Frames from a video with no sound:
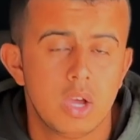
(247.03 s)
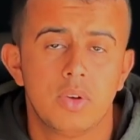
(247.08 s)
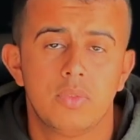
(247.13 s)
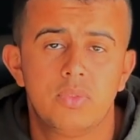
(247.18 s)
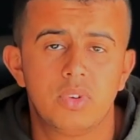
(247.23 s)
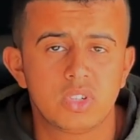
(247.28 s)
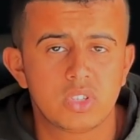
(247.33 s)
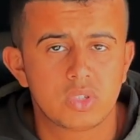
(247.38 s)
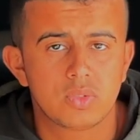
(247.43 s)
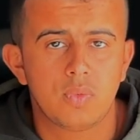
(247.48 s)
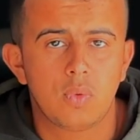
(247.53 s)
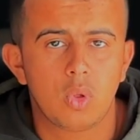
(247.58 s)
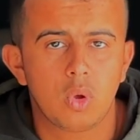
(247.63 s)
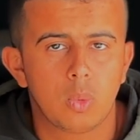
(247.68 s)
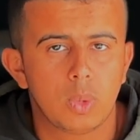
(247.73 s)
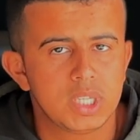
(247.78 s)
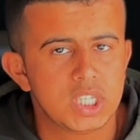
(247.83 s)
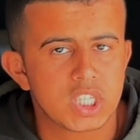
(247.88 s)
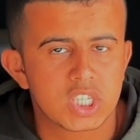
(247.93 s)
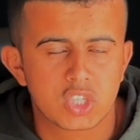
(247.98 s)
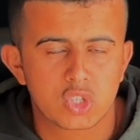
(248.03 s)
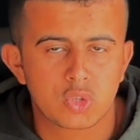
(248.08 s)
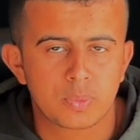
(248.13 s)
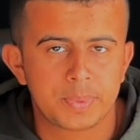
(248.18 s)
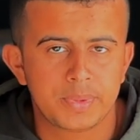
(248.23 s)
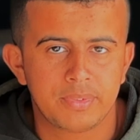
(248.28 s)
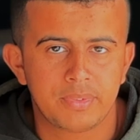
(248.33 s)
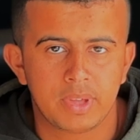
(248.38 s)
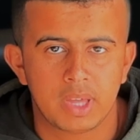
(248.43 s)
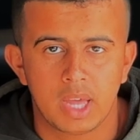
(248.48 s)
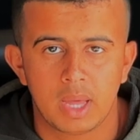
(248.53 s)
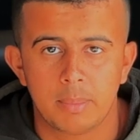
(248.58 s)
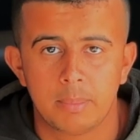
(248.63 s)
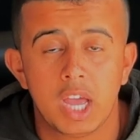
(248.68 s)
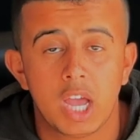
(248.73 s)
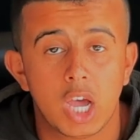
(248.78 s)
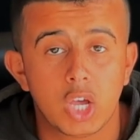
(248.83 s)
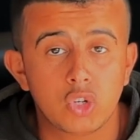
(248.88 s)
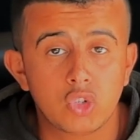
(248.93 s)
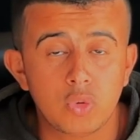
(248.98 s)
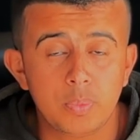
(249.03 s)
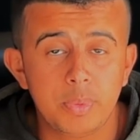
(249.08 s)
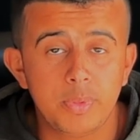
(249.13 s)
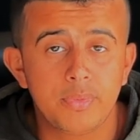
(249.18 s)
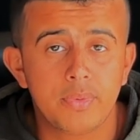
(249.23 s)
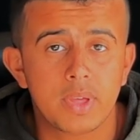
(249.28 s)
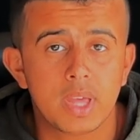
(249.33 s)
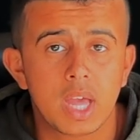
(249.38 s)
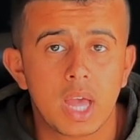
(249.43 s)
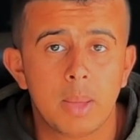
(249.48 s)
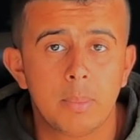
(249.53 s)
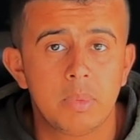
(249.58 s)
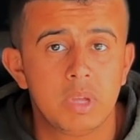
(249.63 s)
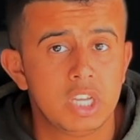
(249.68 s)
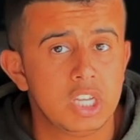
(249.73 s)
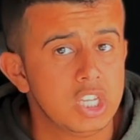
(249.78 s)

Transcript: First of all, what is a Shopify app? A Shopify app